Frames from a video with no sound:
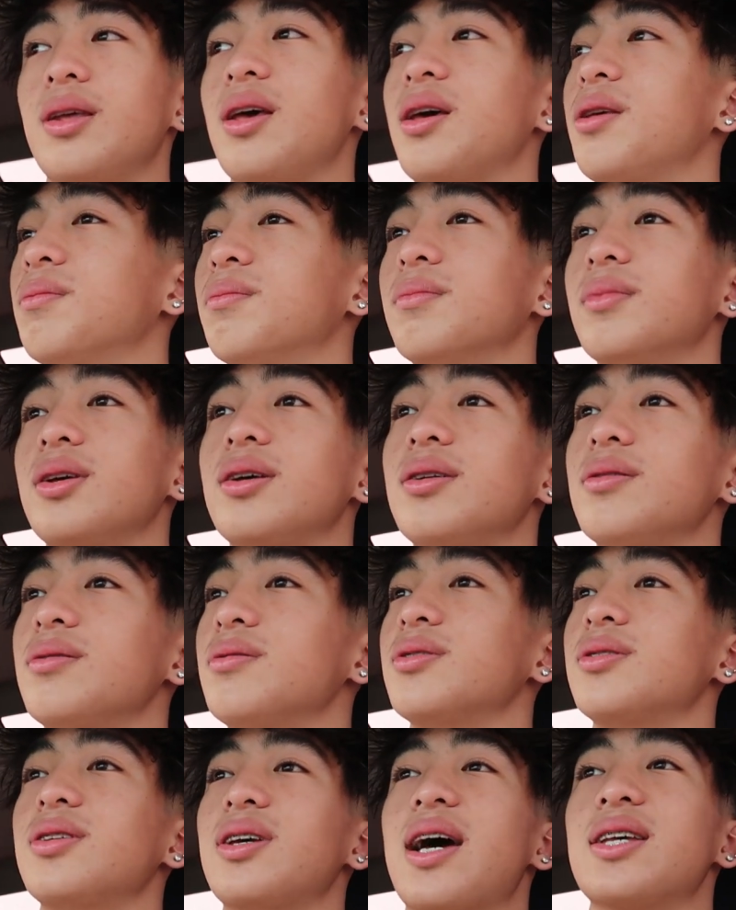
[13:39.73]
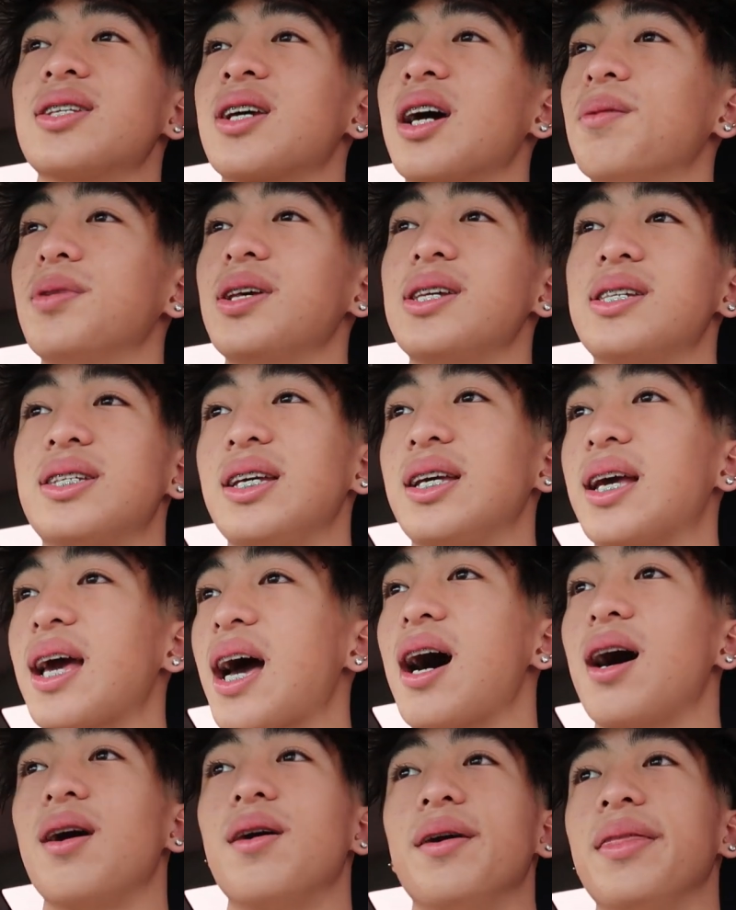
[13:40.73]
and as companies seek
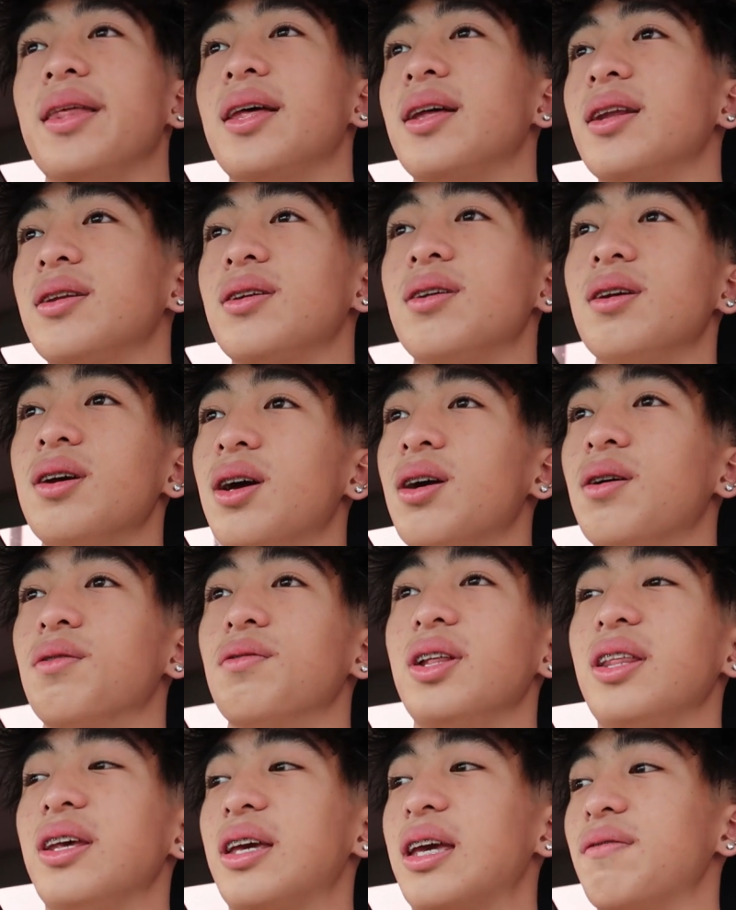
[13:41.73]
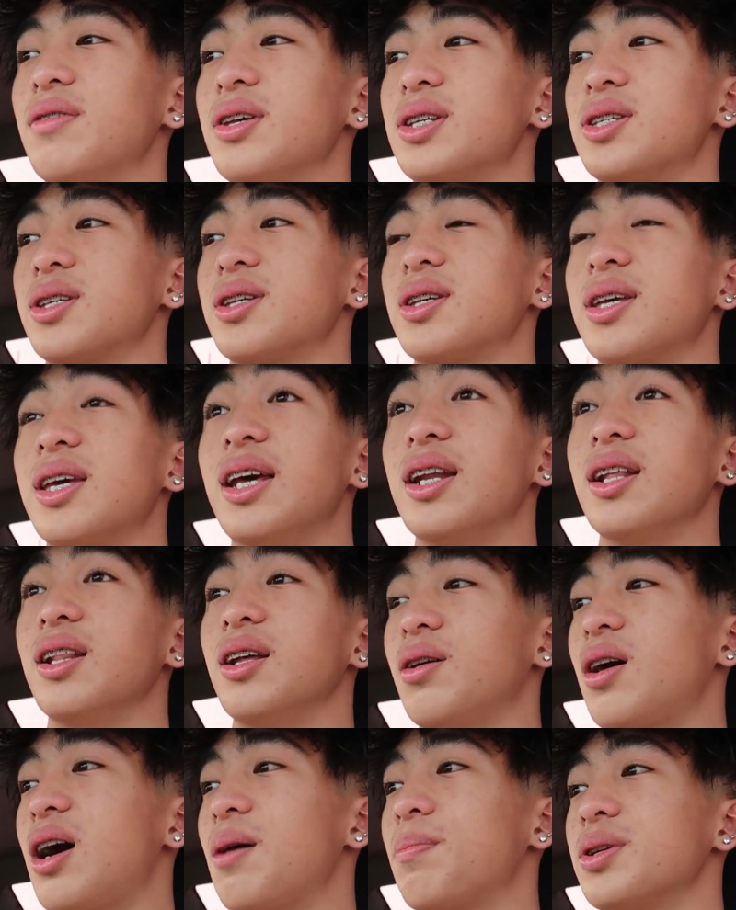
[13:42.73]
out and then really give this kid a
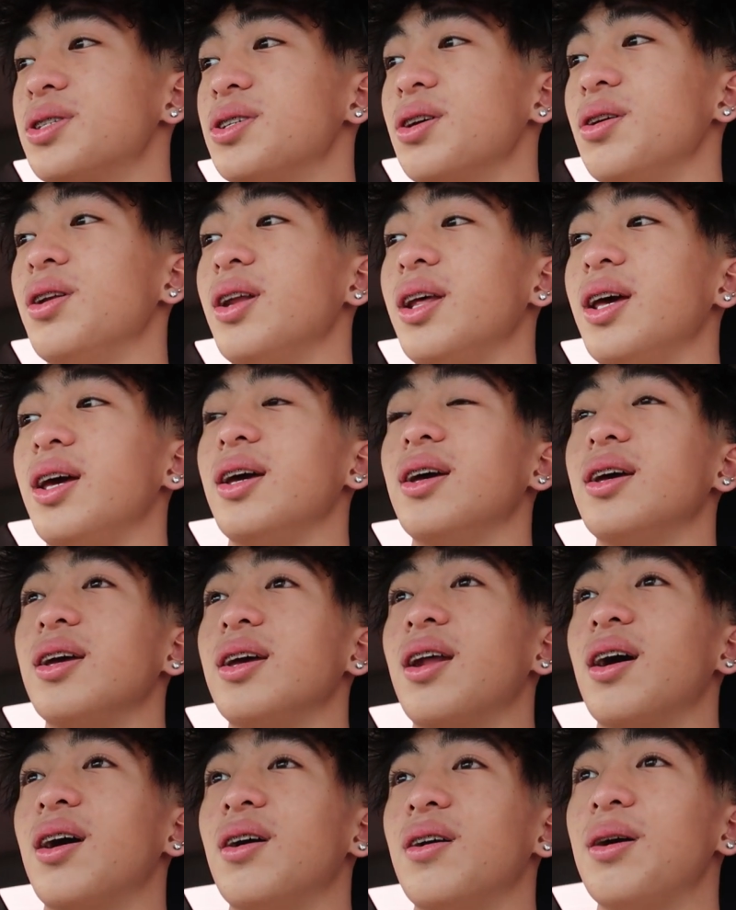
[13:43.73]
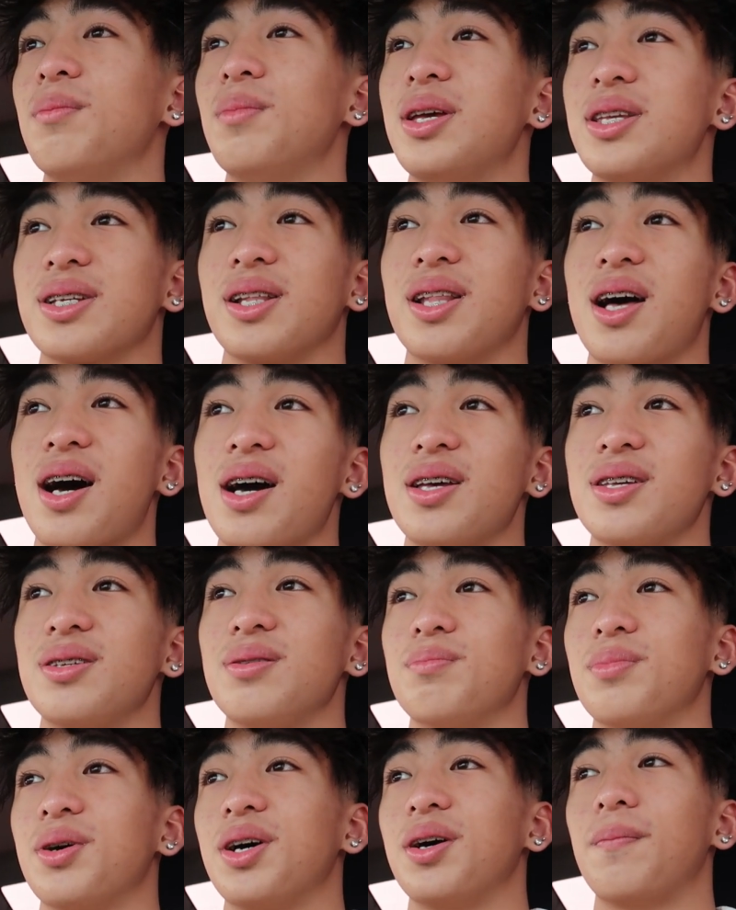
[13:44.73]
little opportunity, you know, it means a lot.
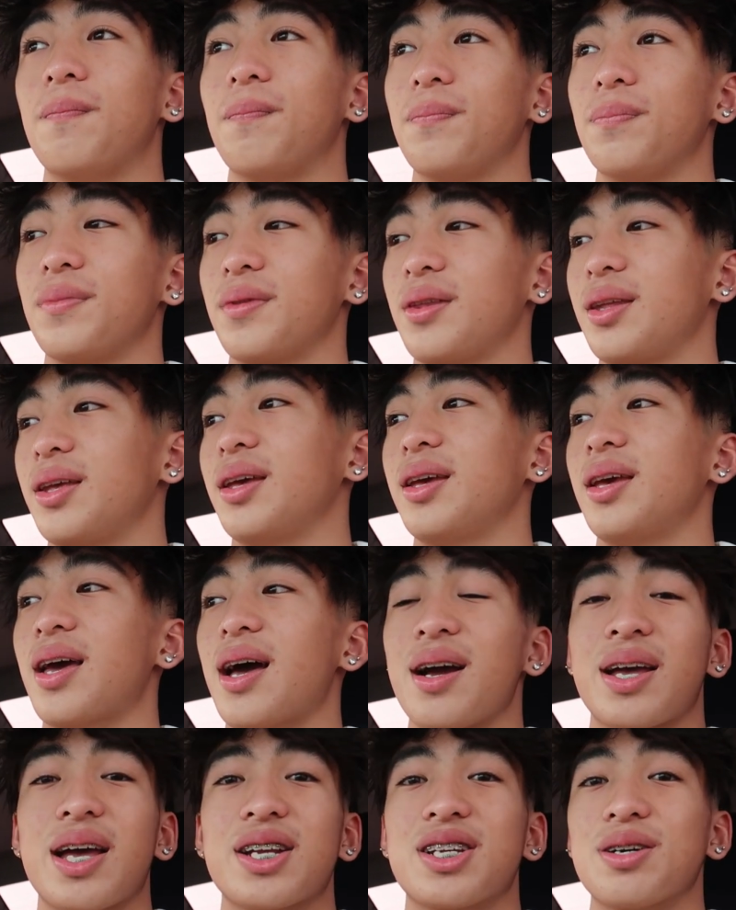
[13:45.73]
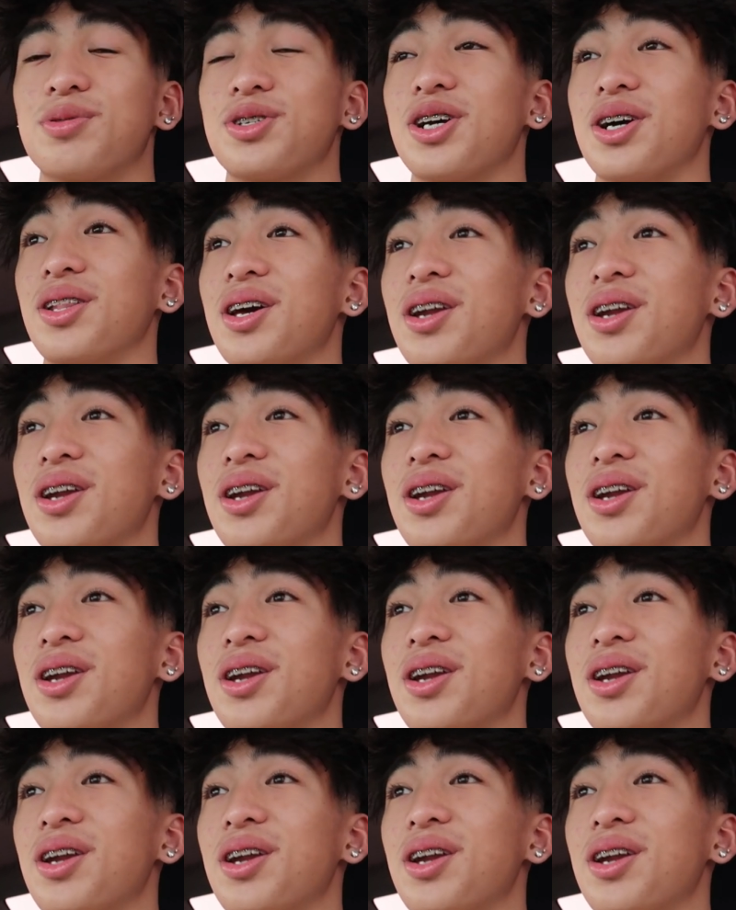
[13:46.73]
But yeah, I'll catch up with y'all